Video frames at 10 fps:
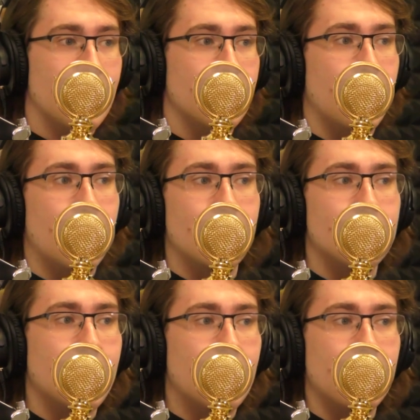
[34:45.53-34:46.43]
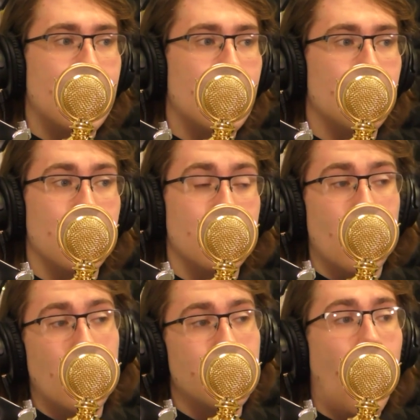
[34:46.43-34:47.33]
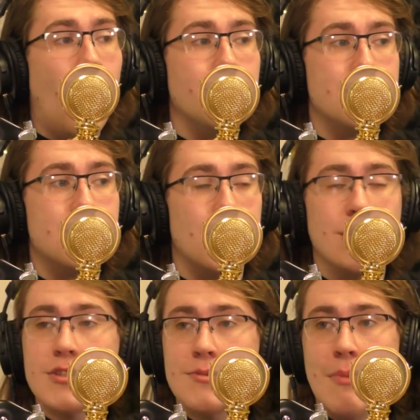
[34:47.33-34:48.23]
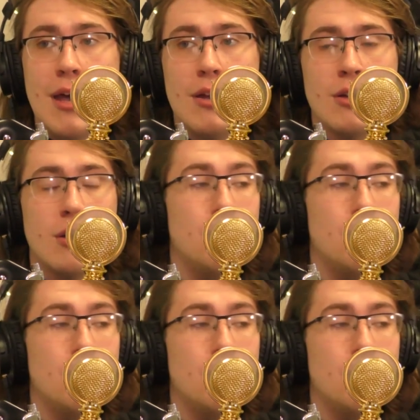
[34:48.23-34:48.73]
They don't care about... All of a sudden, it doesn't matter.